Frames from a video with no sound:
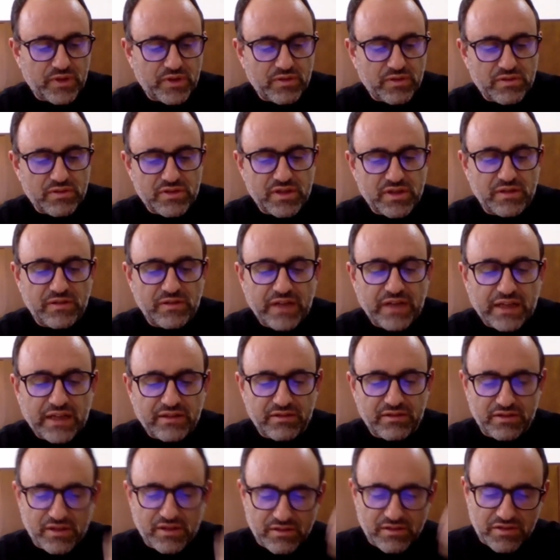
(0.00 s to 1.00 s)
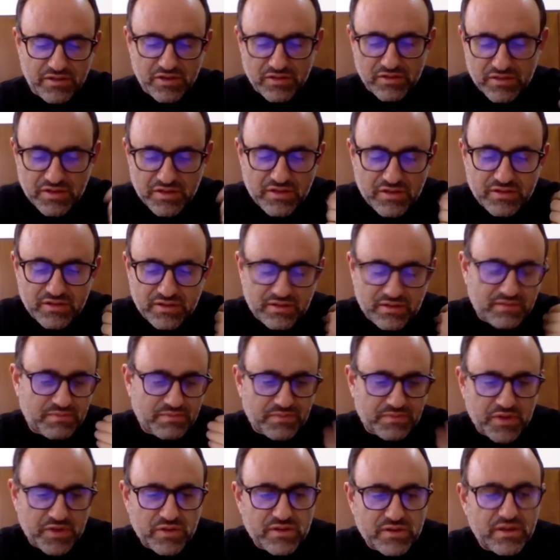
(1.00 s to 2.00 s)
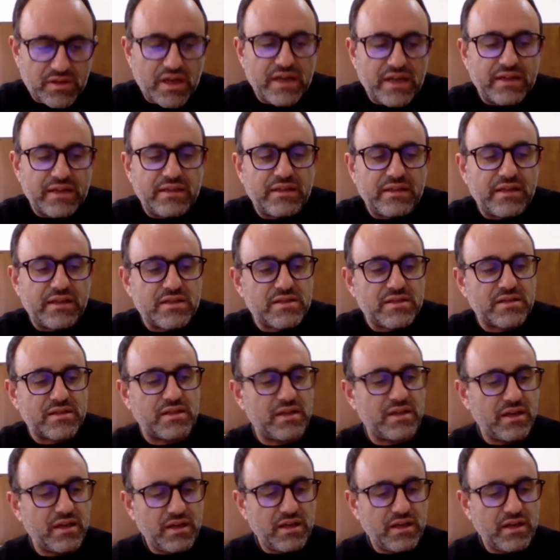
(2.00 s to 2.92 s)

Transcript: considering that you're staying in this